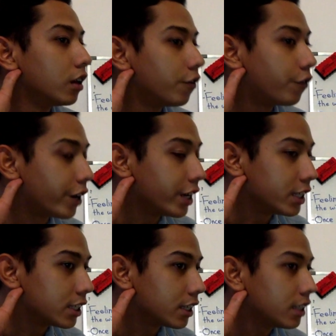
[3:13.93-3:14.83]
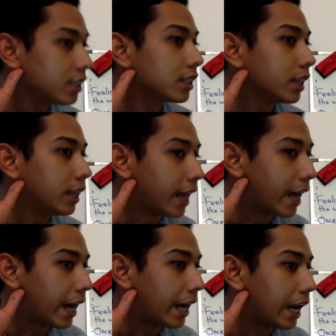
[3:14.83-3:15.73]
Phrases
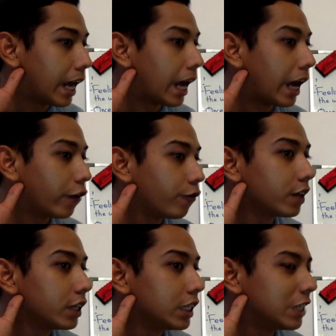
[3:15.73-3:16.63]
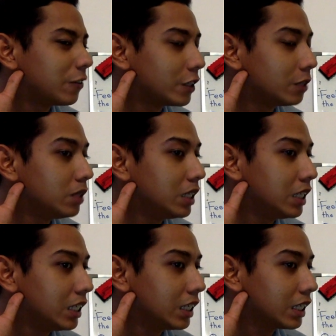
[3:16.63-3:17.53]
that have a different
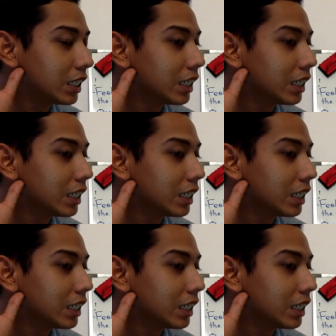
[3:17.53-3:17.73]
meaning